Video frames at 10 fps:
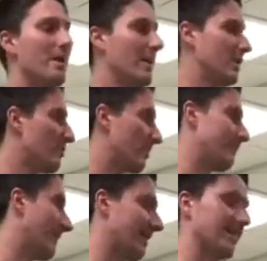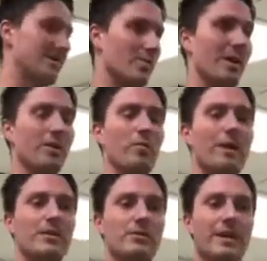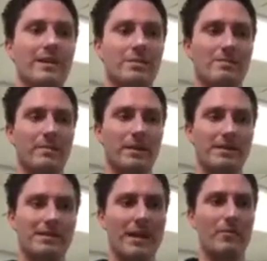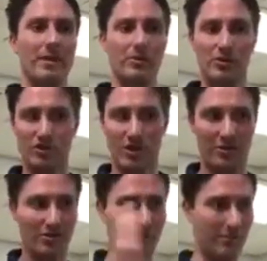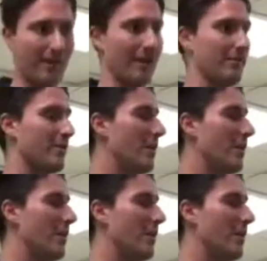and you probably recognise as well that when you get in a state where you're just charging through life